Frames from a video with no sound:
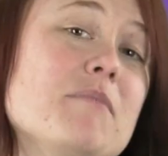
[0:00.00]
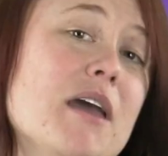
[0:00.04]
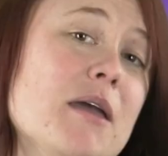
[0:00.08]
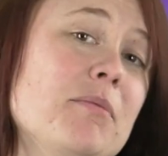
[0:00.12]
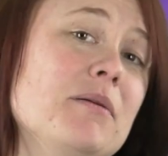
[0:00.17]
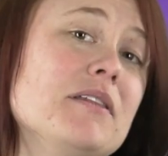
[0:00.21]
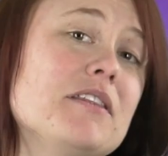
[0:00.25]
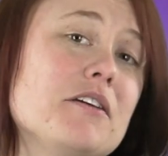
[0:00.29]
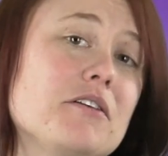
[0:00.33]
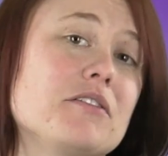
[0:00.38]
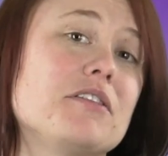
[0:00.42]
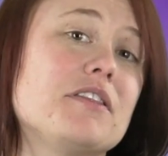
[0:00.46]

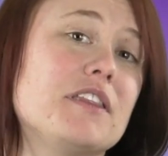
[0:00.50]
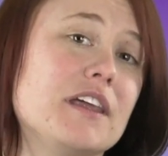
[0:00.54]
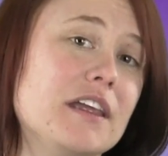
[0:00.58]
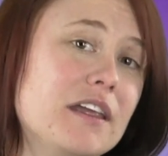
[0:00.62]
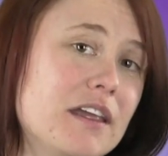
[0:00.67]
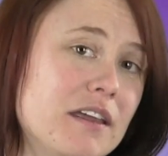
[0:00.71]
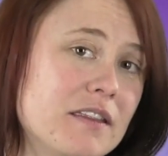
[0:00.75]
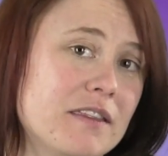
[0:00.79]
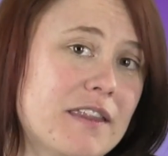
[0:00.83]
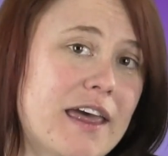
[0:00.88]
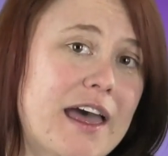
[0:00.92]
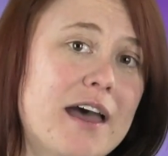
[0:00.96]
Maybe they're
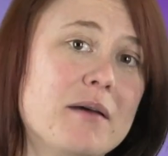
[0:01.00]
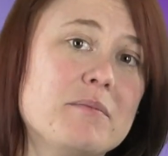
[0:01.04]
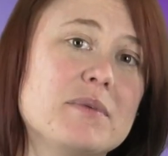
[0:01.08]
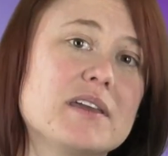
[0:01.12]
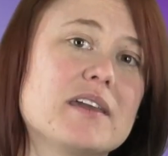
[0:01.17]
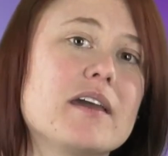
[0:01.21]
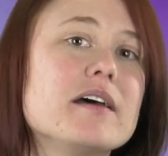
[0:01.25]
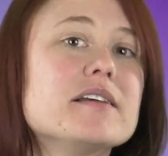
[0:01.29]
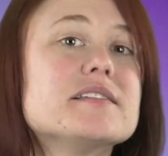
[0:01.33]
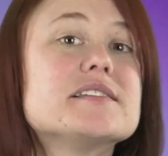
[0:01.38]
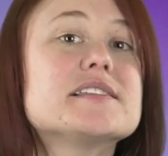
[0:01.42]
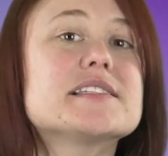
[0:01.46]
thinking that
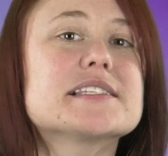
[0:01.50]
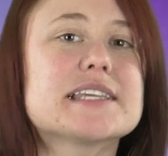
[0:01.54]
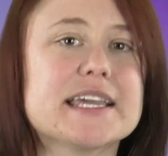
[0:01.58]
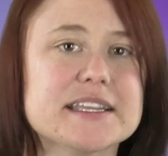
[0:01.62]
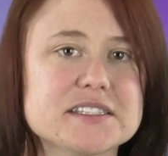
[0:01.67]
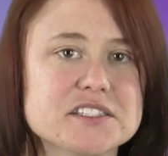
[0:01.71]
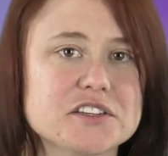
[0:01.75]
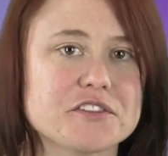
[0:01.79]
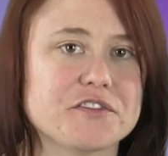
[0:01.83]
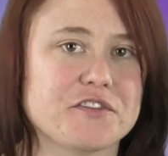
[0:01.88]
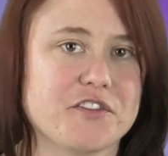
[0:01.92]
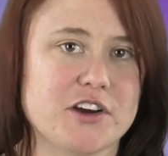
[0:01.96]
because
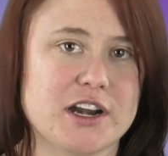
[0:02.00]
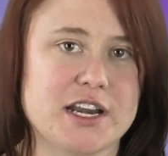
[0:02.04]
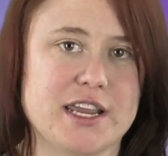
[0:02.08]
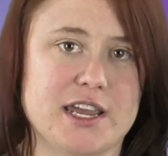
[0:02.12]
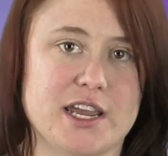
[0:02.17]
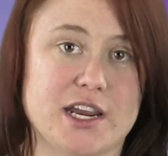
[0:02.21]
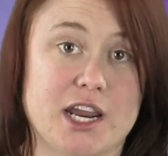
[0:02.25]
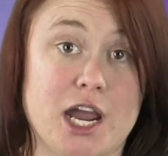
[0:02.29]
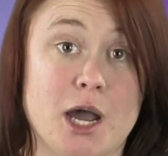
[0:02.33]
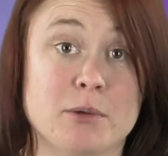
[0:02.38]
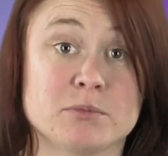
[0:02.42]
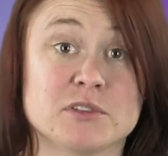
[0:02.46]

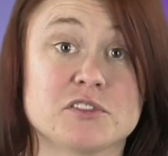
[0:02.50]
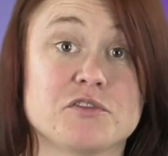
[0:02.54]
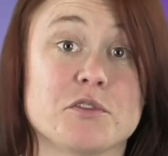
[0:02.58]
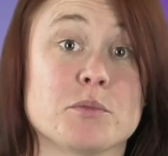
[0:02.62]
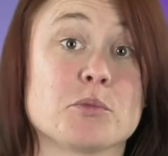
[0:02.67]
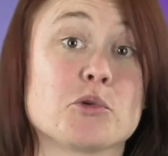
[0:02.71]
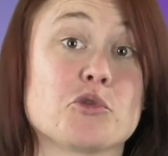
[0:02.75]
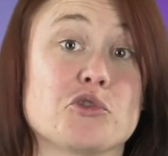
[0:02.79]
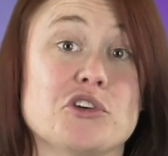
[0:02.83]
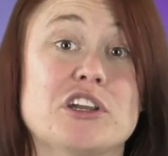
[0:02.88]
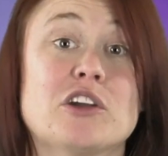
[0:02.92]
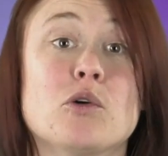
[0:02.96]
schizophrenia comes
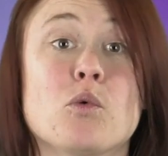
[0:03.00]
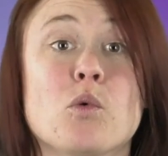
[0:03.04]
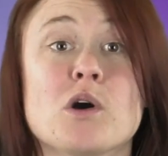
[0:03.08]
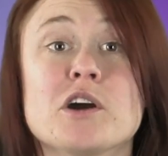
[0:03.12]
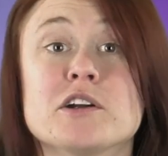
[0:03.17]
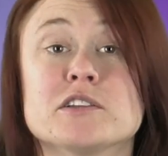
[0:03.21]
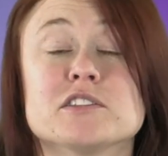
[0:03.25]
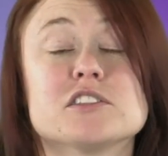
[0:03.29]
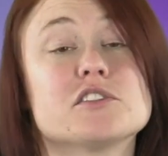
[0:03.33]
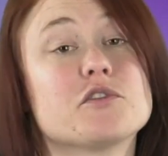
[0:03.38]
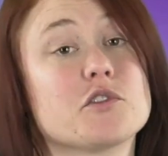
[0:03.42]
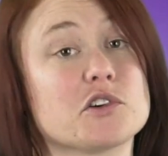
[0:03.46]
from Greek
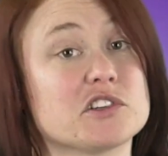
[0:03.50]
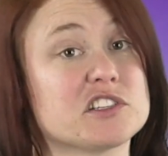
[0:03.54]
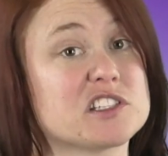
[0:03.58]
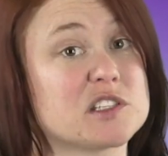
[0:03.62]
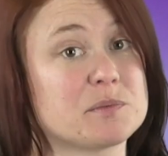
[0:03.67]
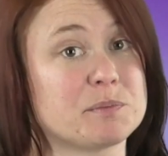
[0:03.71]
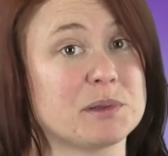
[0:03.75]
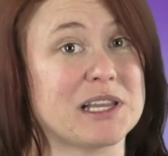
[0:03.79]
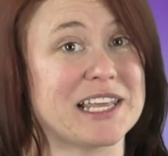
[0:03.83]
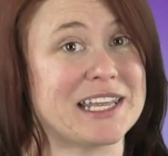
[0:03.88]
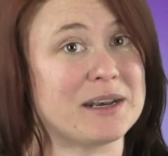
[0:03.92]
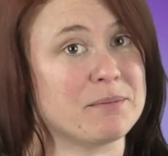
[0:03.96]
words for
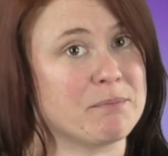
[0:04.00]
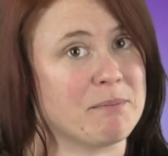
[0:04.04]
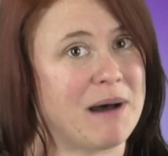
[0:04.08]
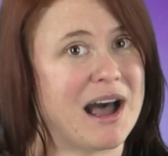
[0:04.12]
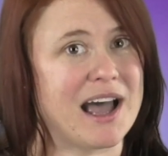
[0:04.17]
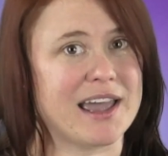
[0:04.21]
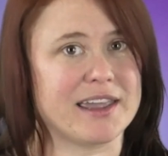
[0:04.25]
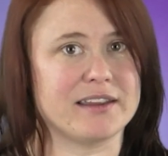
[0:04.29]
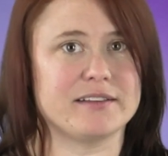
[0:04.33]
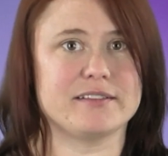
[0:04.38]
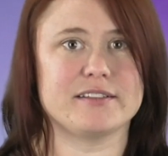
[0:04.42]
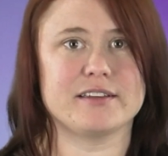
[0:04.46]
split
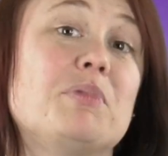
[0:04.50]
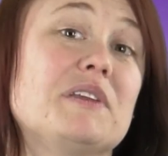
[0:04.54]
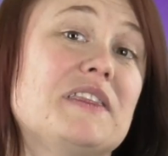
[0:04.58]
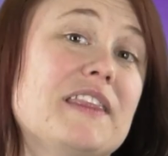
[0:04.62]
mind.